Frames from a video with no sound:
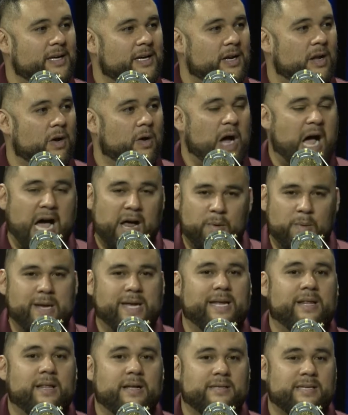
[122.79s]
You know, how do we
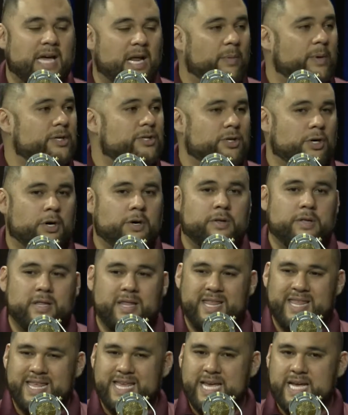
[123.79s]
do this? How do we
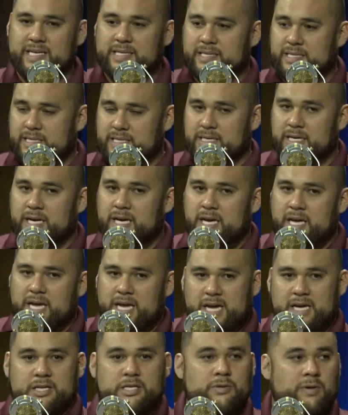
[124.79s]
turn this
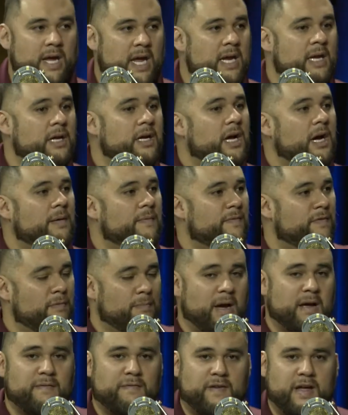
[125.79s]
into income for
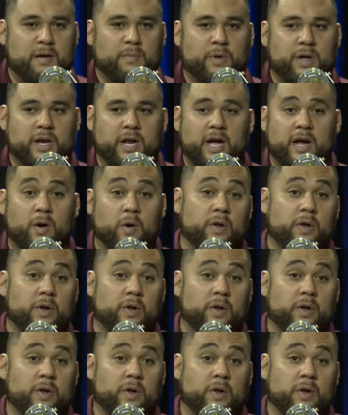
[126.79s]
my family and I?